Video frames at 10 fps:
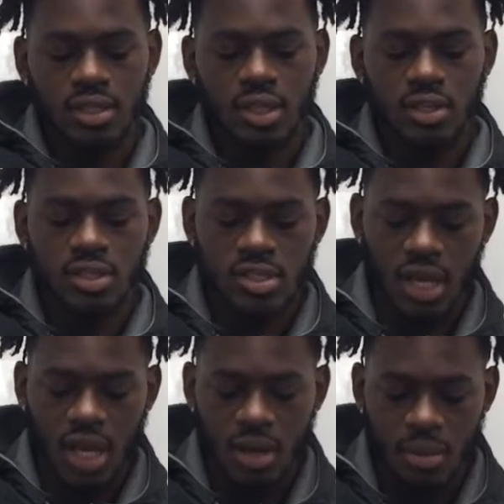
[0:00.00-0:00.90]
They
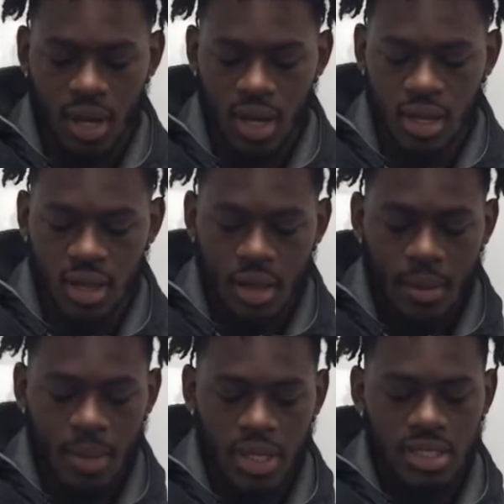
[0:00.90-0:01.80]
decide by
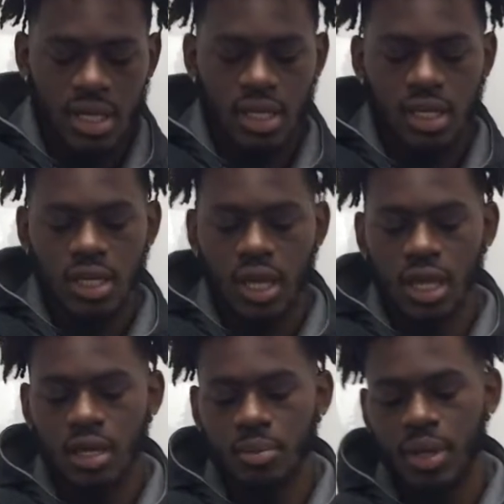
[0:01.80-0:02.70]
maintaining
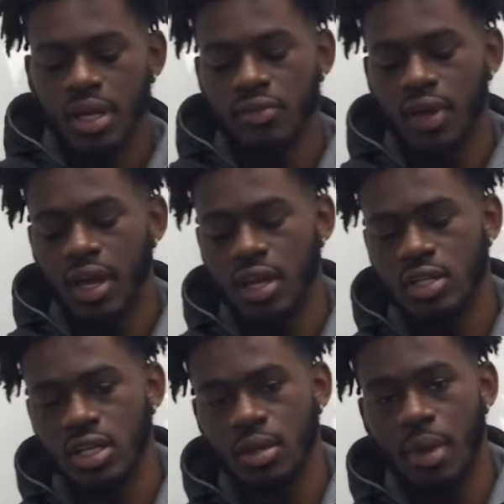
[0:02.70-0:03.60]
a competitive
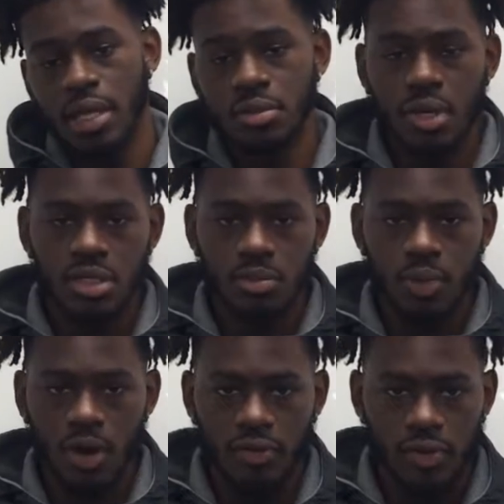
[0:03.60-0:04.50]
edge and maximizing
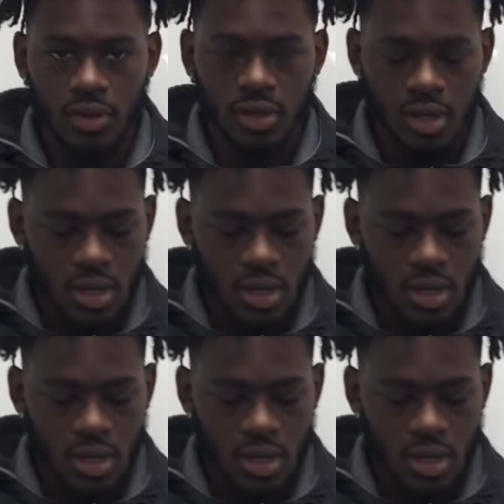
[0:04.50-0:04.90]
profit.